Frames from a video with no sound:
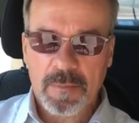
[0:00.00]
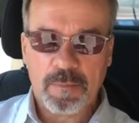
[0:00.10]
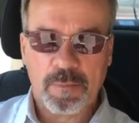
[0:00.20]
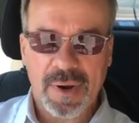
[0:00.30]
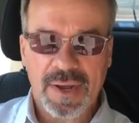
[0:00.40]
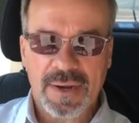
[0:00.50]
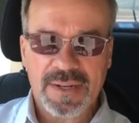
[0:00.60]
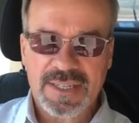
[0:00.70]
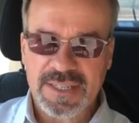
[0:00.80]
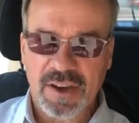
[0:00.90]
But
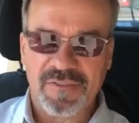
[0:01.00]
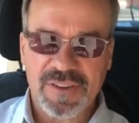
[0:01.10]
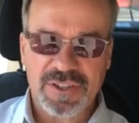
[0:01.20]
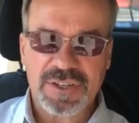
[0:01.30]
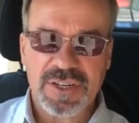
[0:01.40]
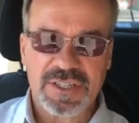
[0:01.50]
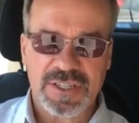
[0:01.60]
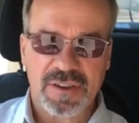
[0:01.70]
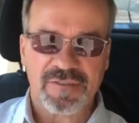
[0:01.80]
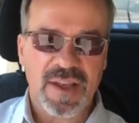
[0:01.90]

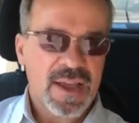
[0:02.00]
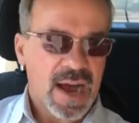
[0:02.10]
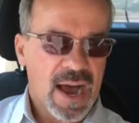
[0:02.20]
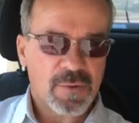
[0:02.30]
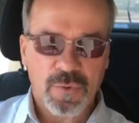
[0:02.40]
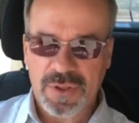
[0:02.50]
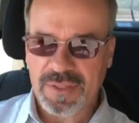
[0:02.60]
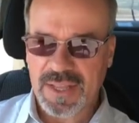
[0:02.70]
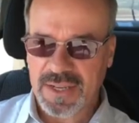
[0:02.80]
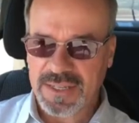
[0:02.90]
selfishness of, I
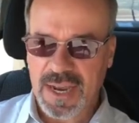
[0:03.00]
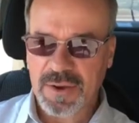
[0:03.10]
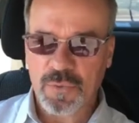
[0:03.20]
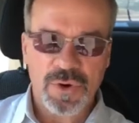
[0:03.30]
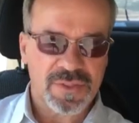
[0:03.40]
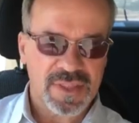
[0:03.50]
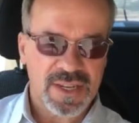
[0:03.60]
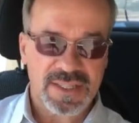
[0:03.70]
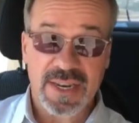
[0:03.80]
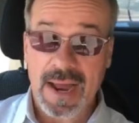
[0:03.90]
want this, I want
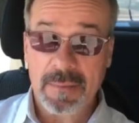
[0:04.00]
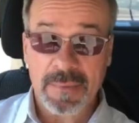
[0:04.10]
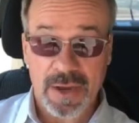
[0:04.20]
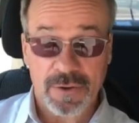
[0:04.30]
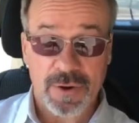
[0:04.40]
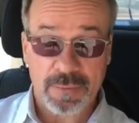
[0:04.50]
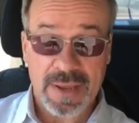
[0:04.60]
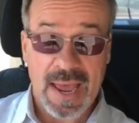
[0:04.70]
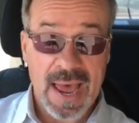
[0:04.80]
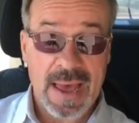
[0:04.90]
this, and I'm not going to
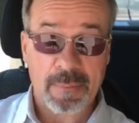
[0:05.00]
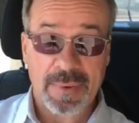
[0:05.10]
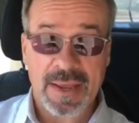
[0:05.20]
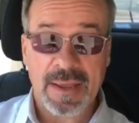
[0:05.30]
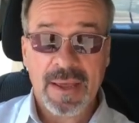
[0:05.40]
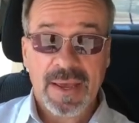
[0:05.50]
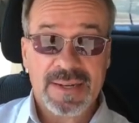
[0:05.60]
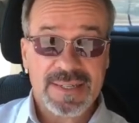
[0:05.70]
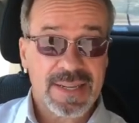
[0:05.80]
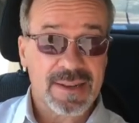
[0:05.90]
be happy
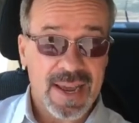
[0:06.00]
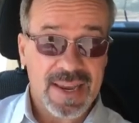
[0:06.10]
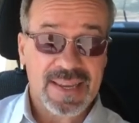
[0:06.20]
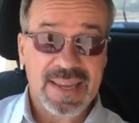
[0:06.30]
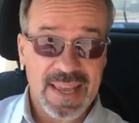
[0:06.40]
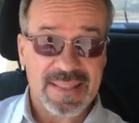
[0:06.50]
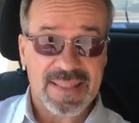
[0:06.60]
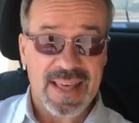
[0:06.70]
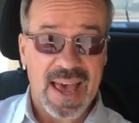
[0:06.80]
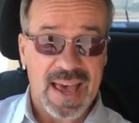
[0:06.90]
until I
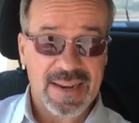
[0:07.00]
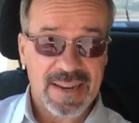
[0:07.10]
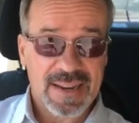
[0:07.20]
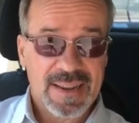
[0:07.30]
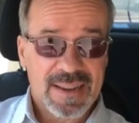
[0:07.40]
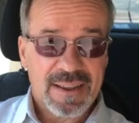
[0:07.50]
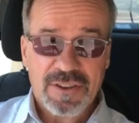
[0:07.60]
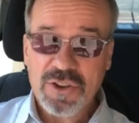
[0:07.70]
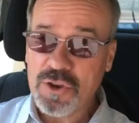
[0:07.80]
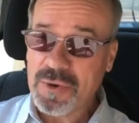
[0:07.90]
get that.
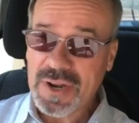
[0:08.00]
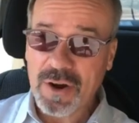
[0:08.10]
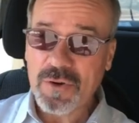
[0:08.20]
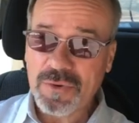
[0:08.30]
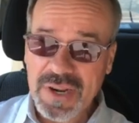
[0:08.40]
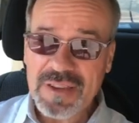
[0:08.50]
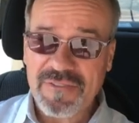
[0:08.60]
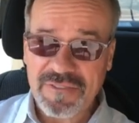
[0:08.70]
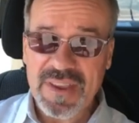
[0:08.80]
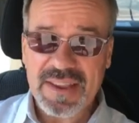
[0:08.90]
You can only
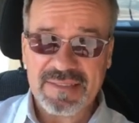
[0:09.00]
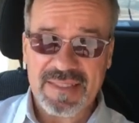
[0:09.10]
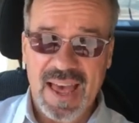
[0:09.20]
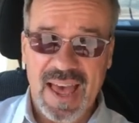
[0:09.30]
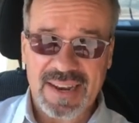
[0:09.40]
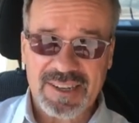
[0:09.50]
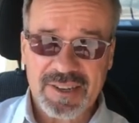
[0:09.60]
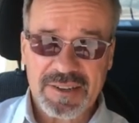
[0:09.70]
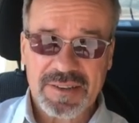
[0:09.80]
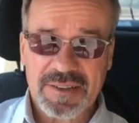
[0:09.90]
feed that
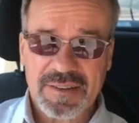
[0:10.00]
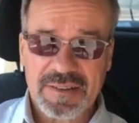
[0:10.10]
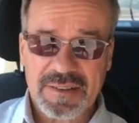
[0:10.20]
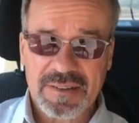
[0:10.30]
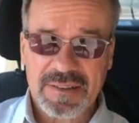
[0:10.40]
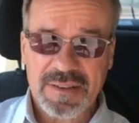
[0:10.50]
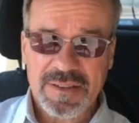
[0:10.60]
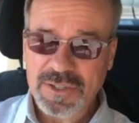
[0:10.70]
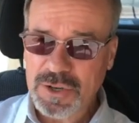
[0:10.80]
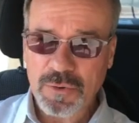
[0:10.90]

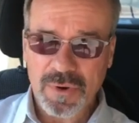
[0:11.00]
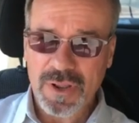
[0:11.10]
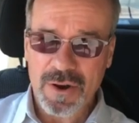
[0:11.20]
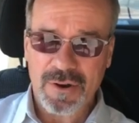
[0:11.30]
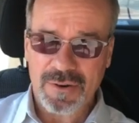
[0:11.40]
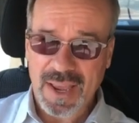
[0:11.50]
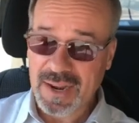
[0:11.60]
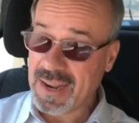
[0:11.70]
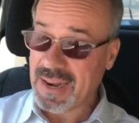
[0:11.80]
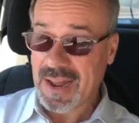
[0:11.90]
so long.
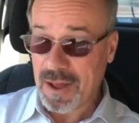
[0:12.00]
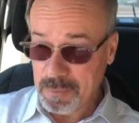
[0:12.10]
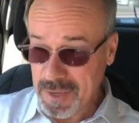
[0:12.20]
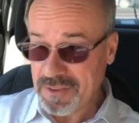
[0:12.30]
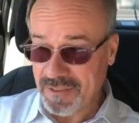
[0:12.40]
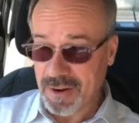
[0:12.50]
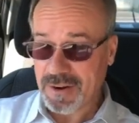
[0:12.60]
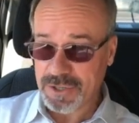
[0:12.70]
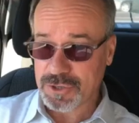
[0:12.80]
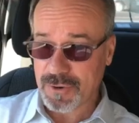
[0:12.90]
And I'll be
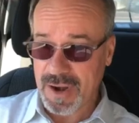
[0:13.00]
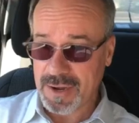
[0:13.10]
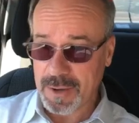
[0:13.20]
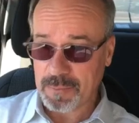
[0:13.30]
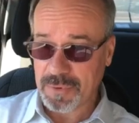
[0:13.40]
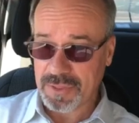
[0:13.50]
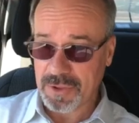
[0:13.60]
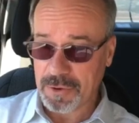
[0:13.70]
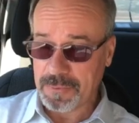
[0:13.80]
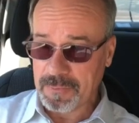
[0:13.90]
very straight up with you.